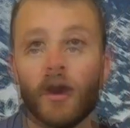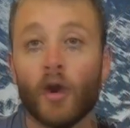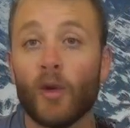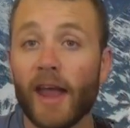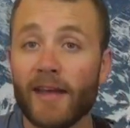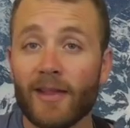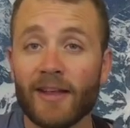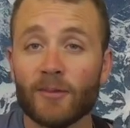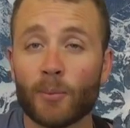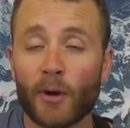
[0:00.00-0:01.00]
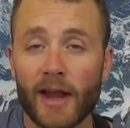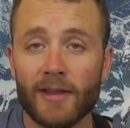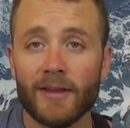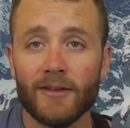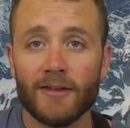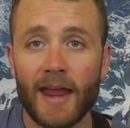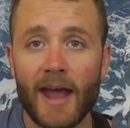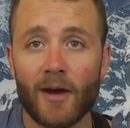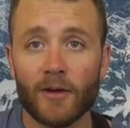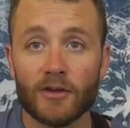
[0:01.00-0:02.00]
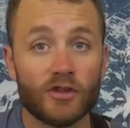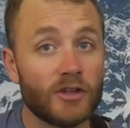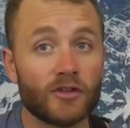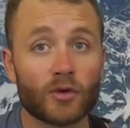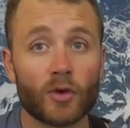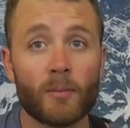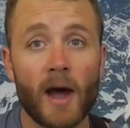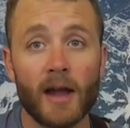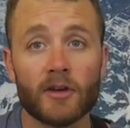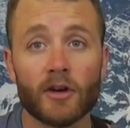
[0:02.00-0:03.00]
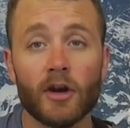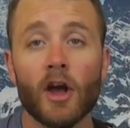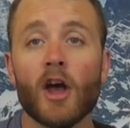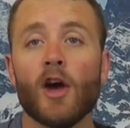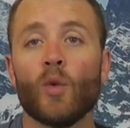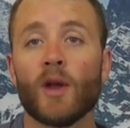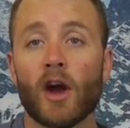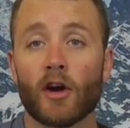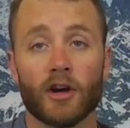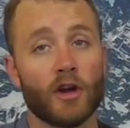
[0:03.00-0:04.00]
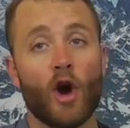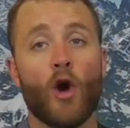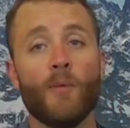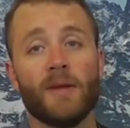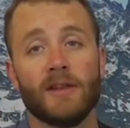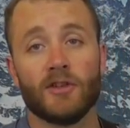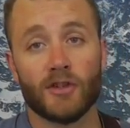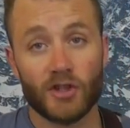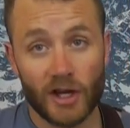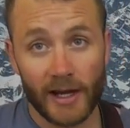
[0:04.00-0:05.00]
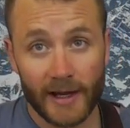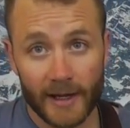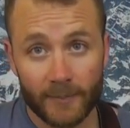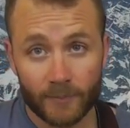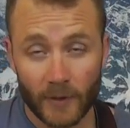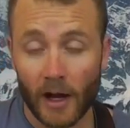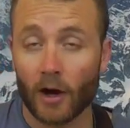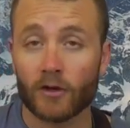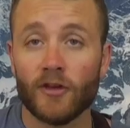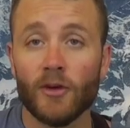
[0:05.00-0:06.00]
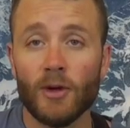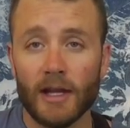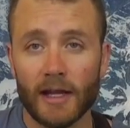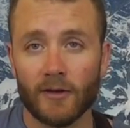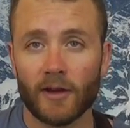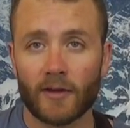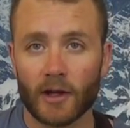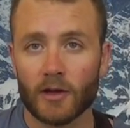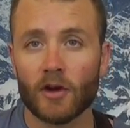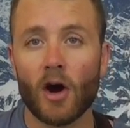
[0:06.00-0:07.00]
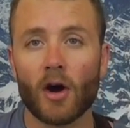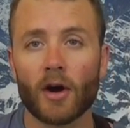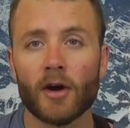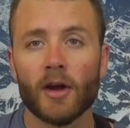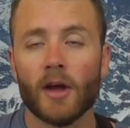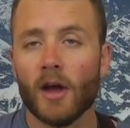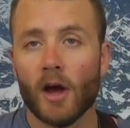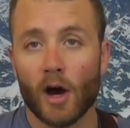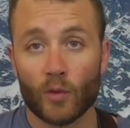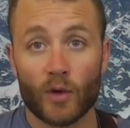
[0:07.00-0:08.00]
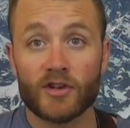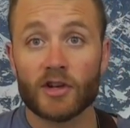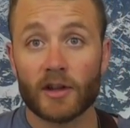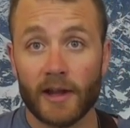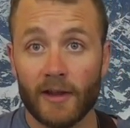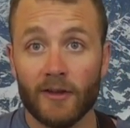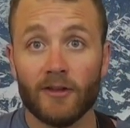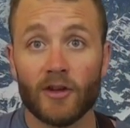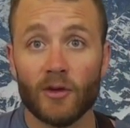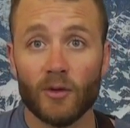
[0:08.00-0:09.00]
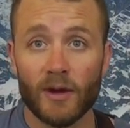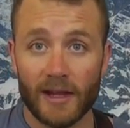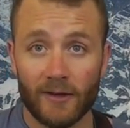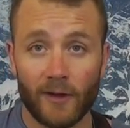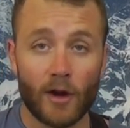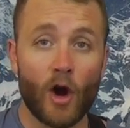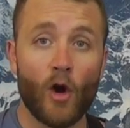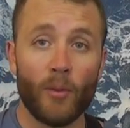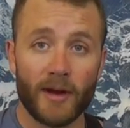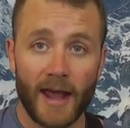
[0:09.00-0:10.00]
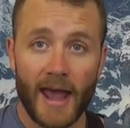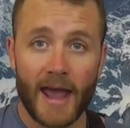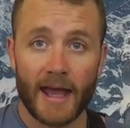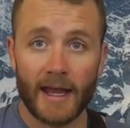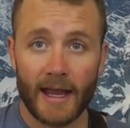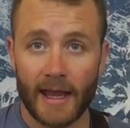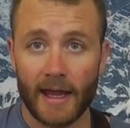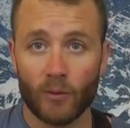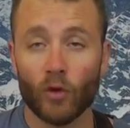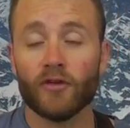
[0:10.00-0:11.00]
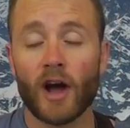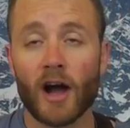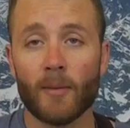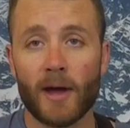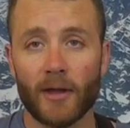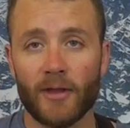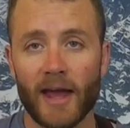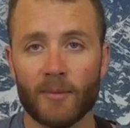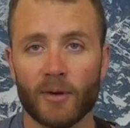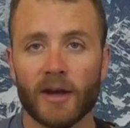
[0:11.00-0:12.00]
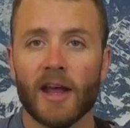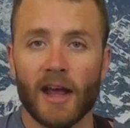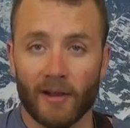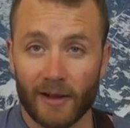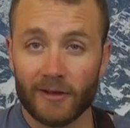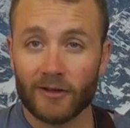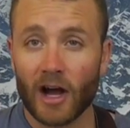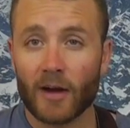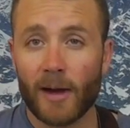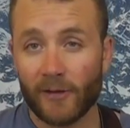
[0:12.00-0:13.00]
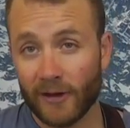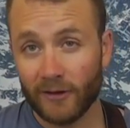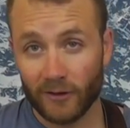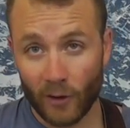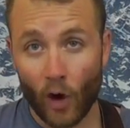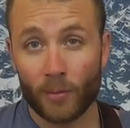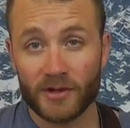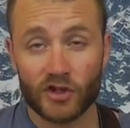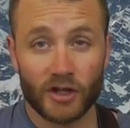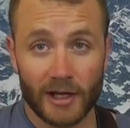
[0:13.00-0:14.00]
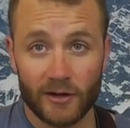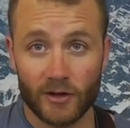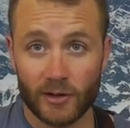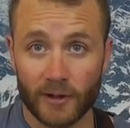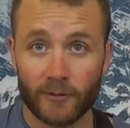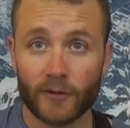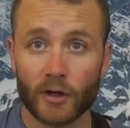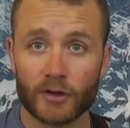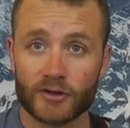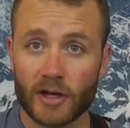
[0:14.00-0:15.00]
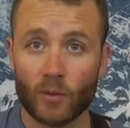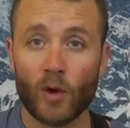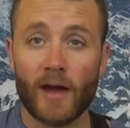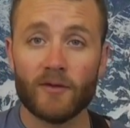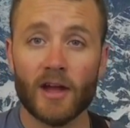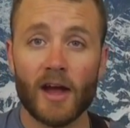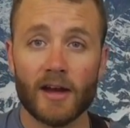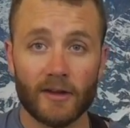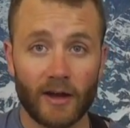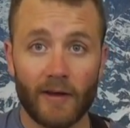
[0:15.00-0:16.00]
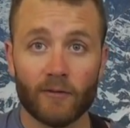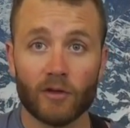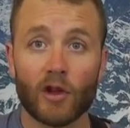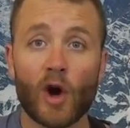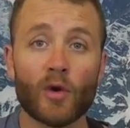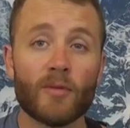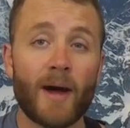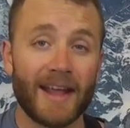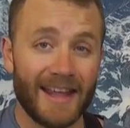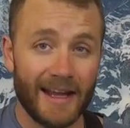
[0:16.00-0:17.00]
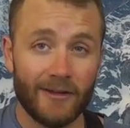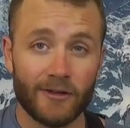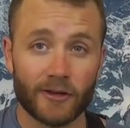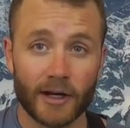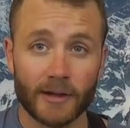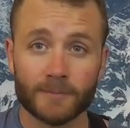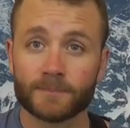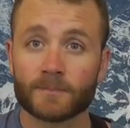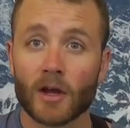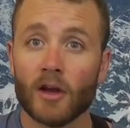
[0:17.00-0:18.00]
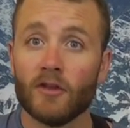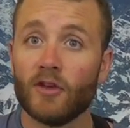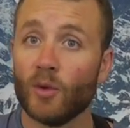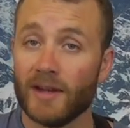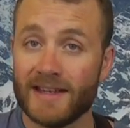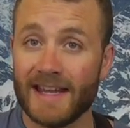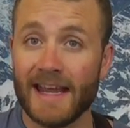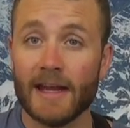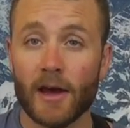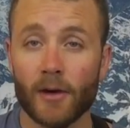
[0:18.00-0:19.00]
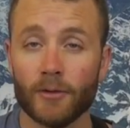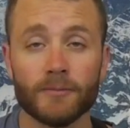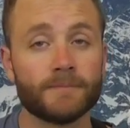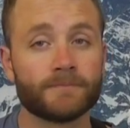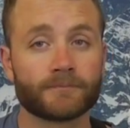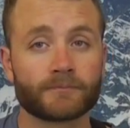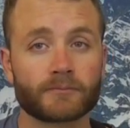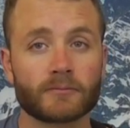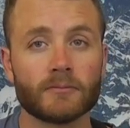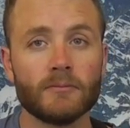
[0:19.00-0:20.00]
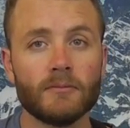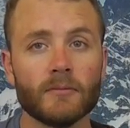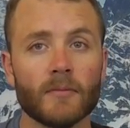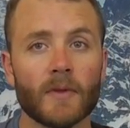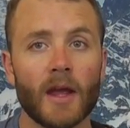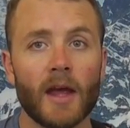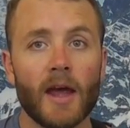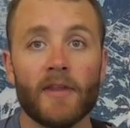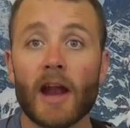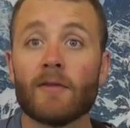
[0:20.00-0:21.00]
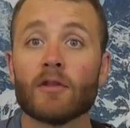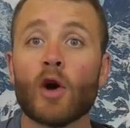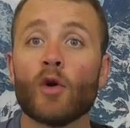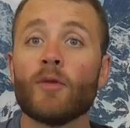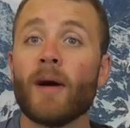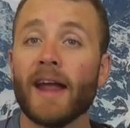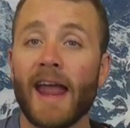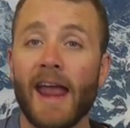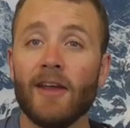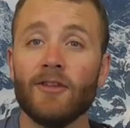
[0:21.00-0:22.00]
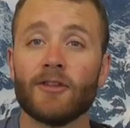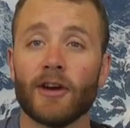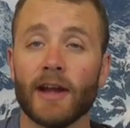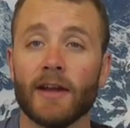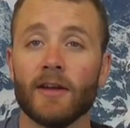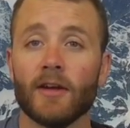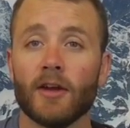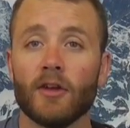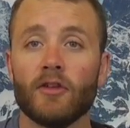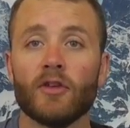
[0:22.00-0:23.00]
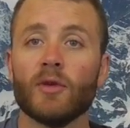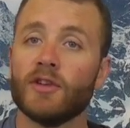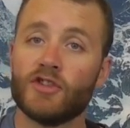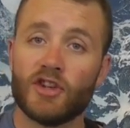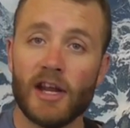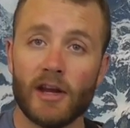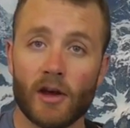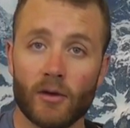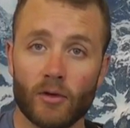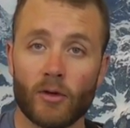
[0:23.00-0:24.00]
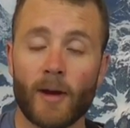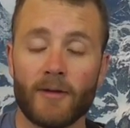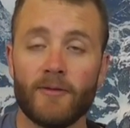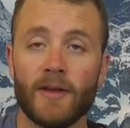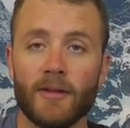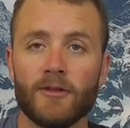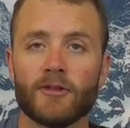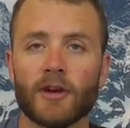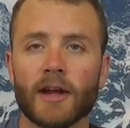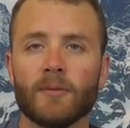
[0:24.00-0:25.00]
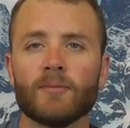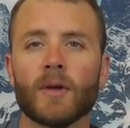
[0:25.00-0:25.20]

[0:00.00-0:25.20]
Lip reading: Okay, let's break this down. And just a reminder, we are in open G. Our tuning is on the guitar. Originally, this tune is in open A, and we'll talk about that, but let's talk about this open G tuning first. And what I've done is I've lowered my E string to a D note. Then I've lowered my A string to a G note, or my fifth string.